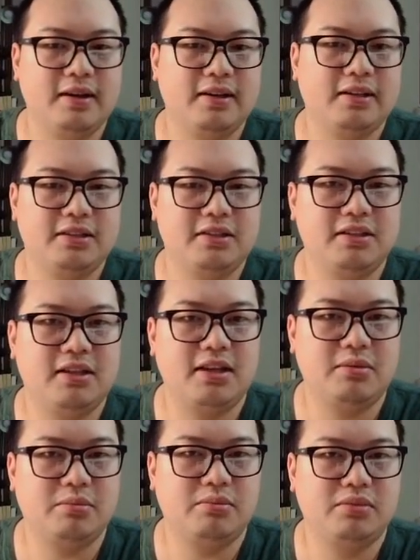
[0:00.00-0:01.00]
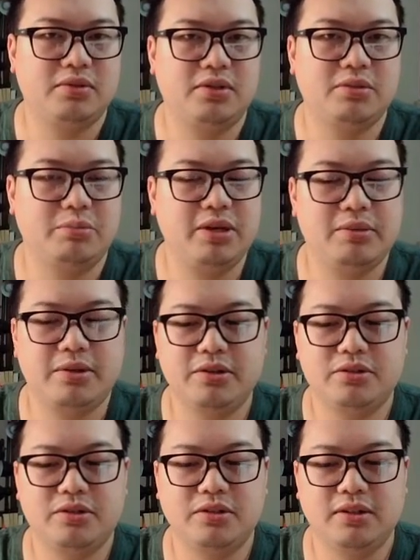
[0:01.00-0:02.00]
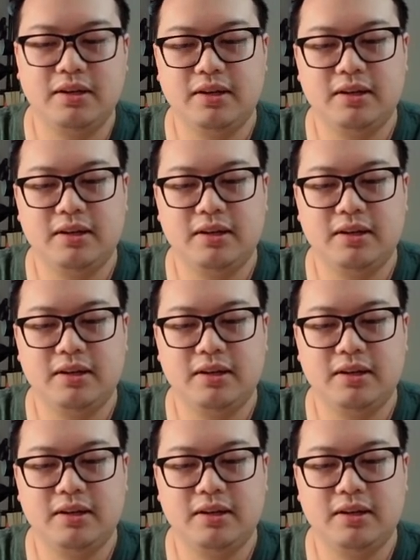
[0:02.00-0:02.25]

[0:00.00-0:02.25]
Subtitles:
That's just not, doesn't pique my interest.